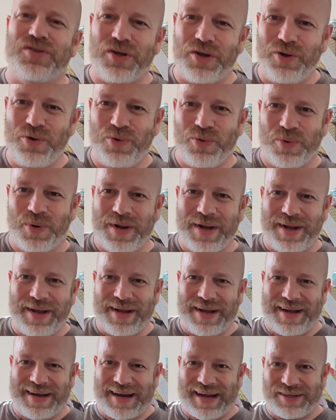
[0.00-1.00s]
to,
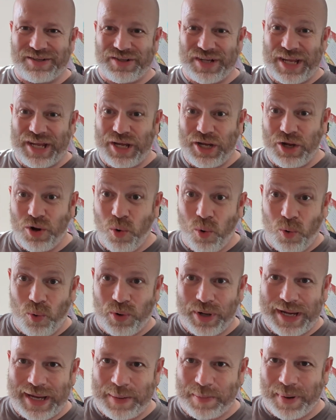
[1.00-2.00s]
and that's
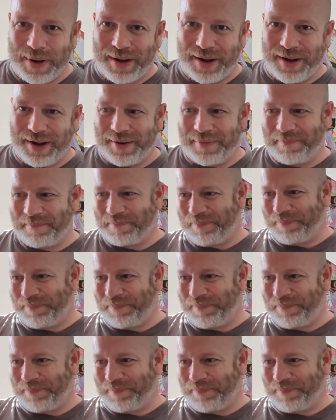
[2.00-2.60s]
Yorkie Bar.